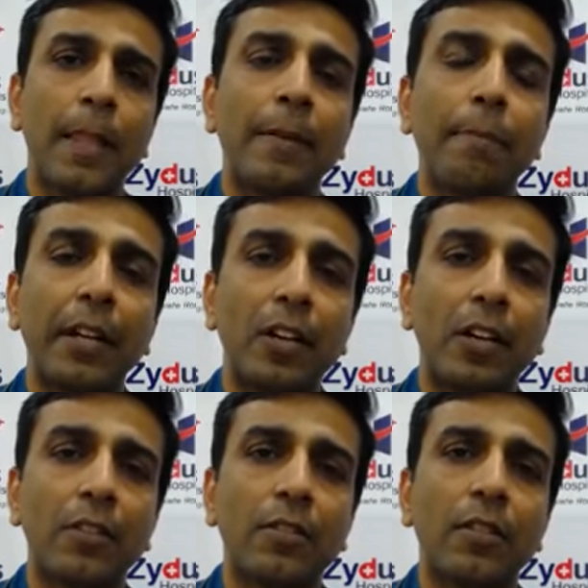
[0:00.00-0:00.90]

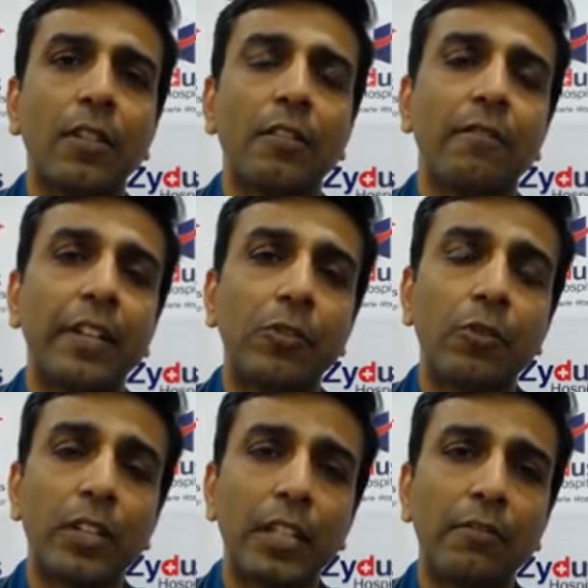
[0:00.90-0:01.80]
Because when you
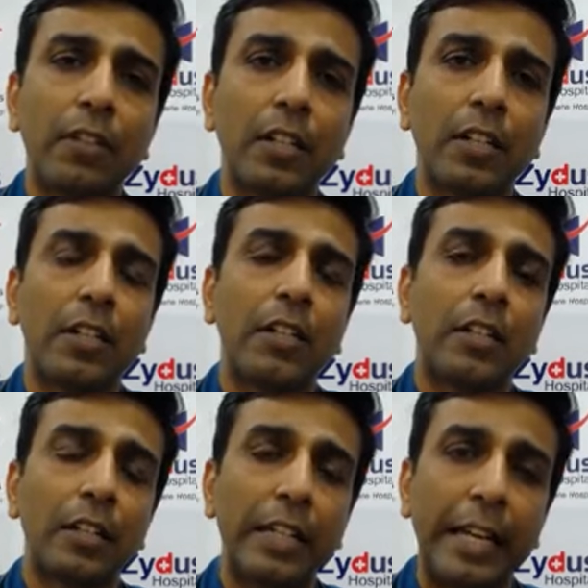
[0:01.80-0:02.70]
give
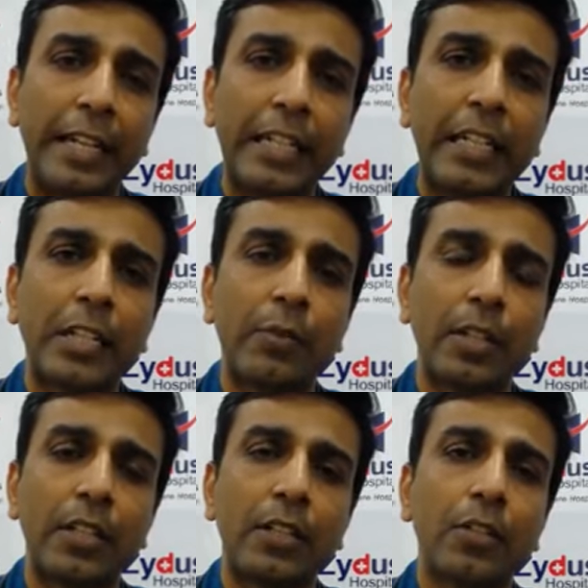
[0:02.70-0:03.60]
any
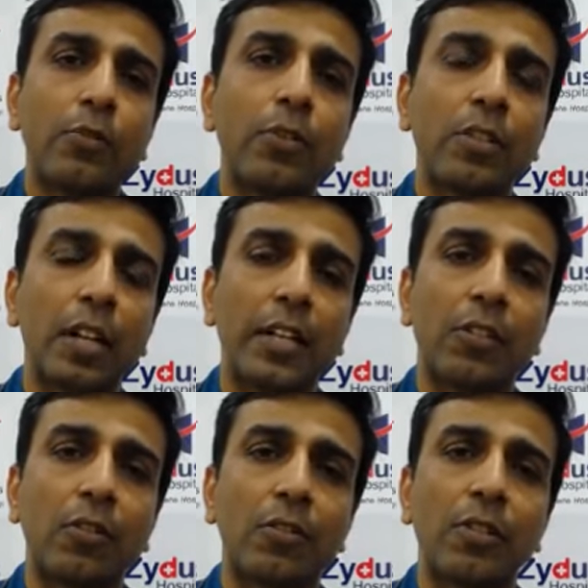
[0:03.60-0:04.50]
liquid who is
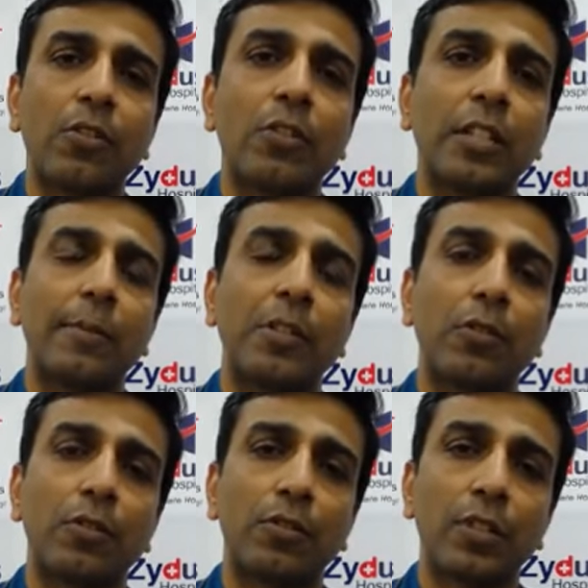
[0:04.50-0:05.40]
unconscious or
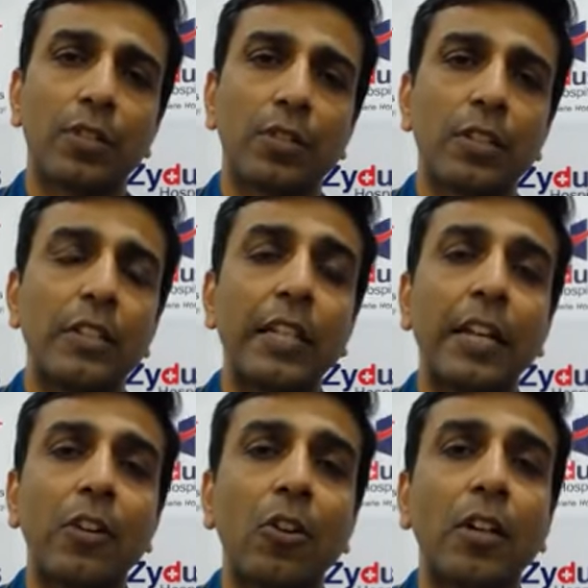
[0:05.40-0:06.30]
semi-conscious, they are
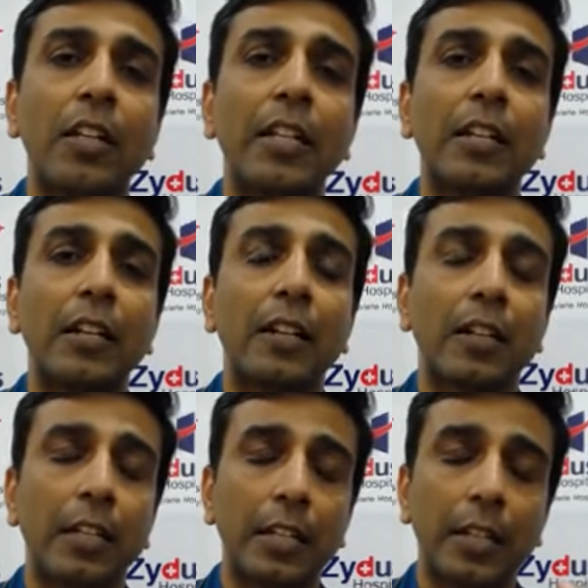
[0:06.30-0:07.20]
not
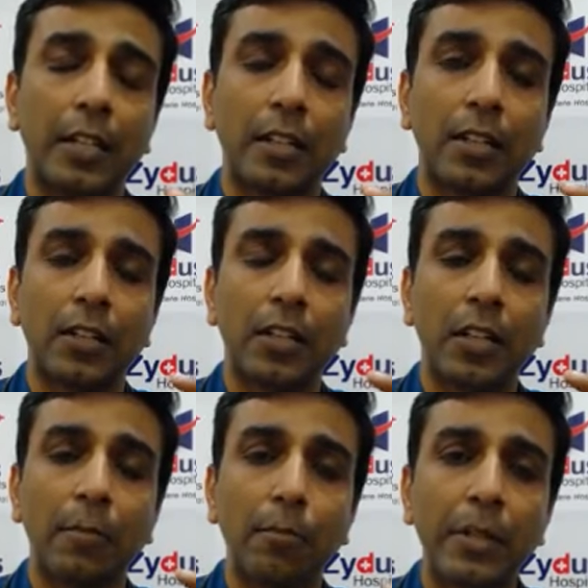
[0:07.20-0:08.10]
in a
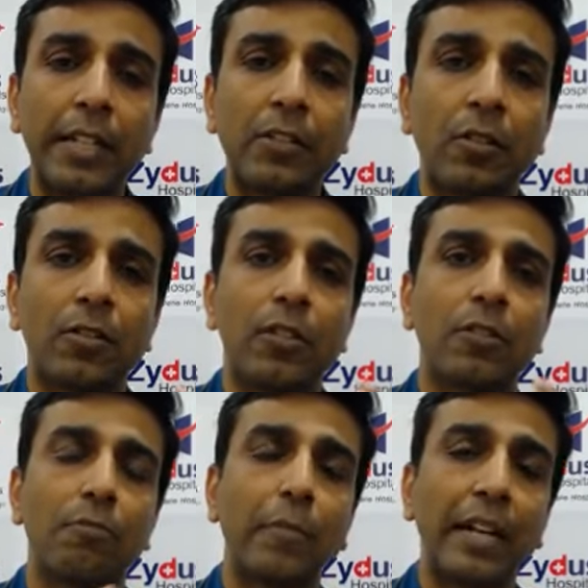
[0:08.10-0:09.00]
complete
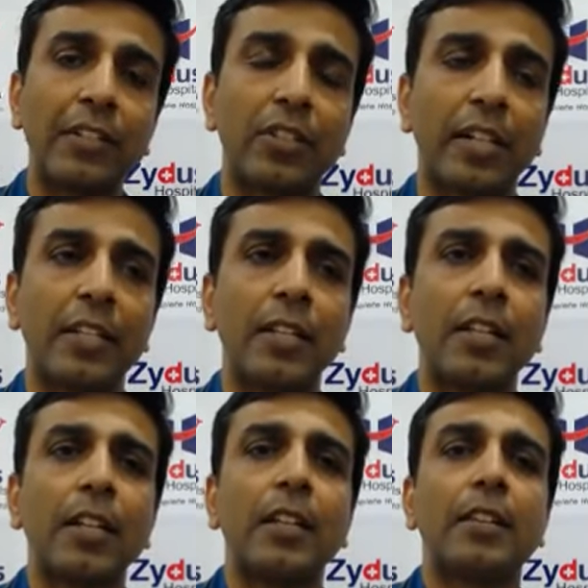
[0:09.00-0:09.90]
conscious mindset
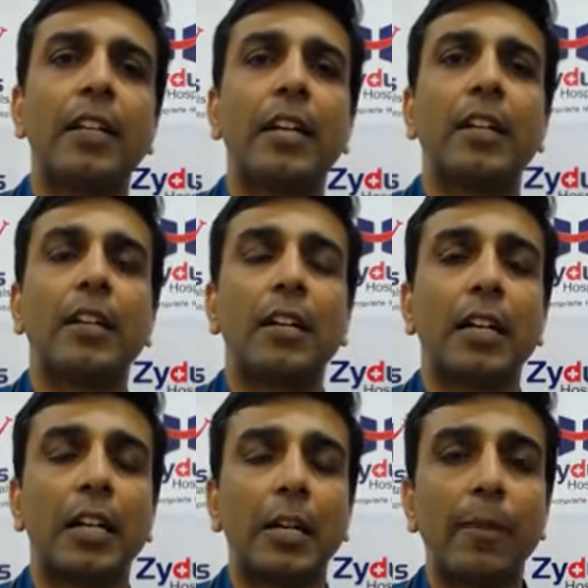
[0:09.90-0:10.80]
that
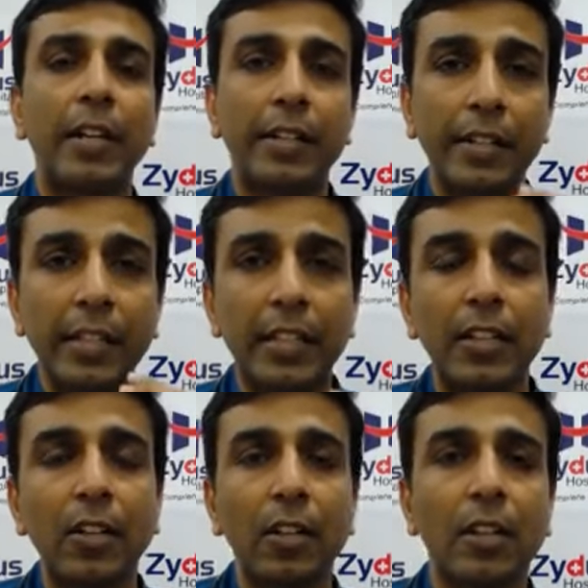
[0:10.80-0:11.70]
am I
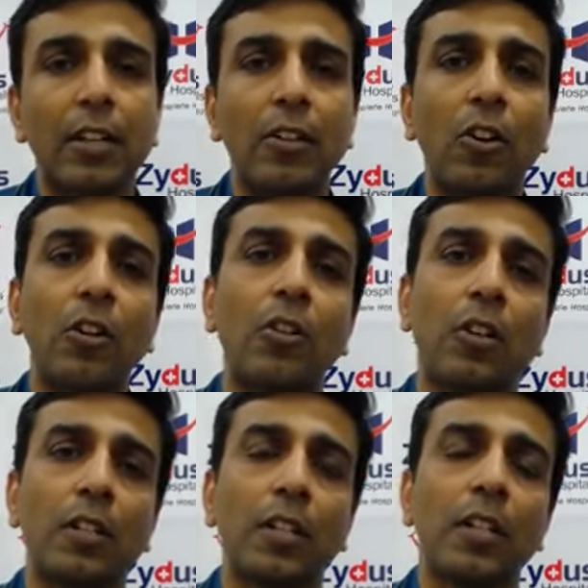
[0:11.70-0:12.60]
drinking or not.